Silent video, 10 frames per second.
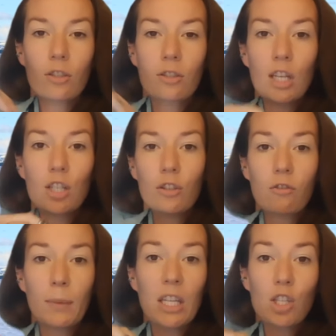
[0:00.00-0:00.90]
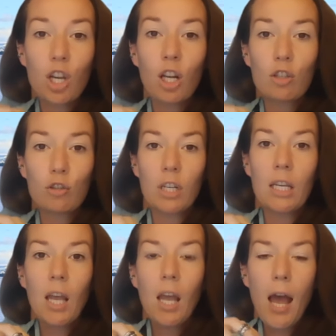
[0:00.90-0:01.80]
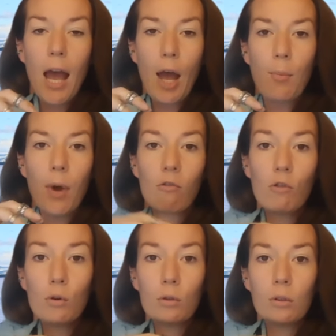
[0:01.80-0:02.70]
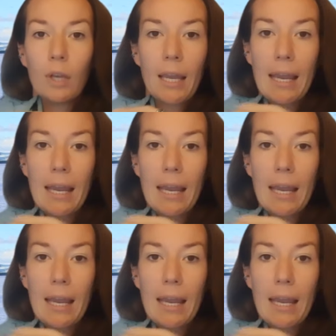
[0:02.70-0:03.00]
stations from each country are all